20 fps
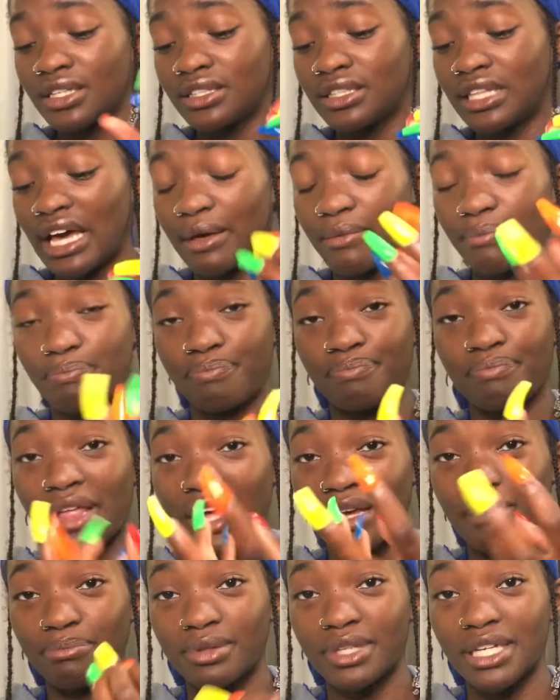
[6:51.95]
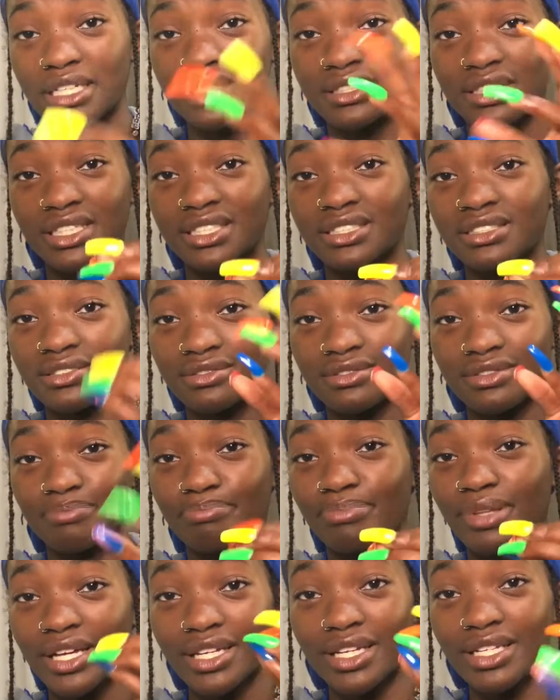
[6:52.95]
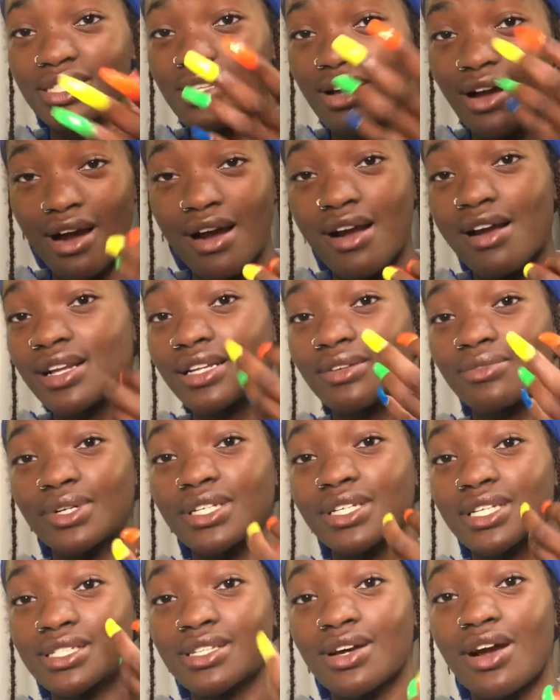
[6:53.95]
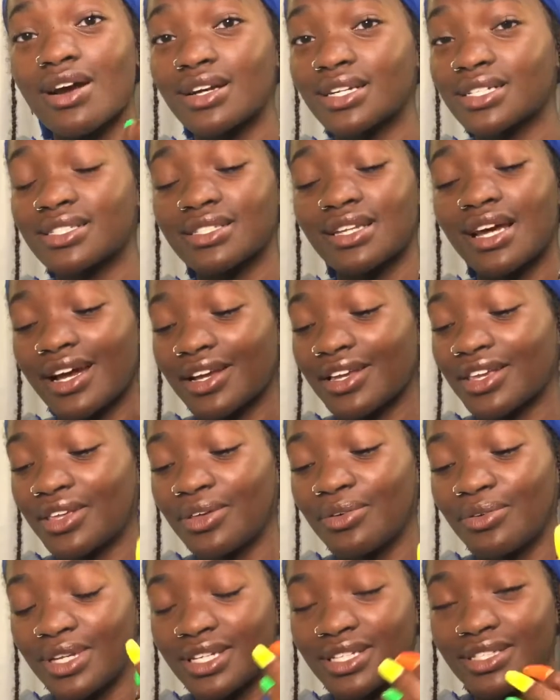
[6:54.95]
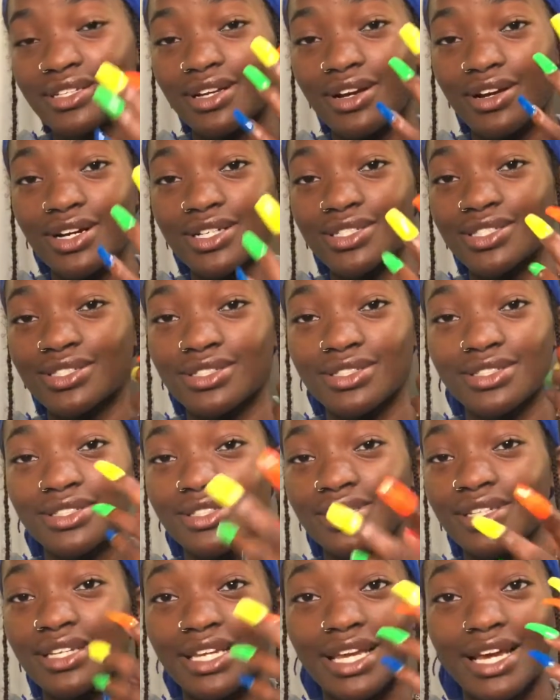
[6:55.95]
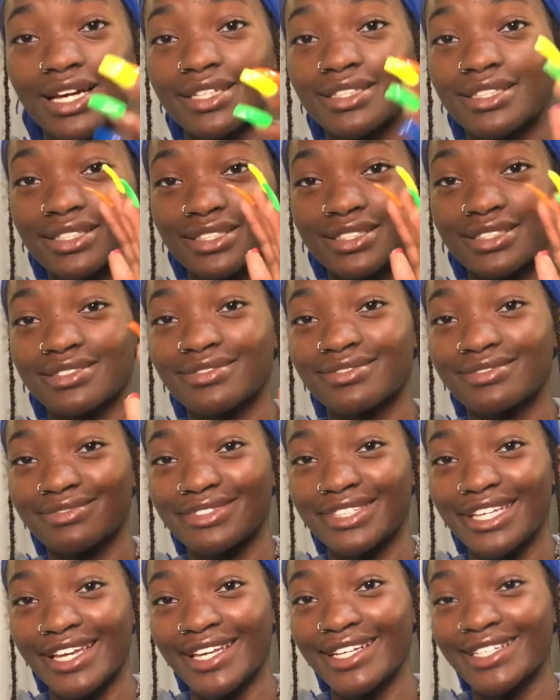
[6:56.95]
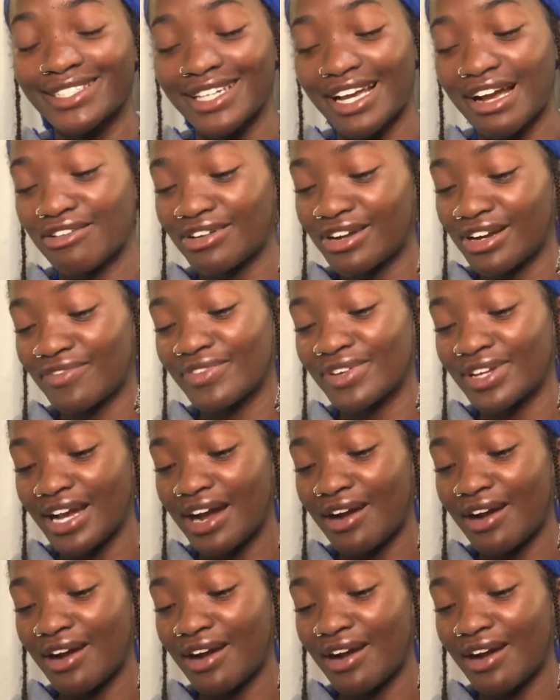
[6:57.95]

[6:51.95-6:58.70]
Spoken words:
That, like, blood gets hard, and when it gets hard, it's not cute, and it hurts. Yeah, just take a shower every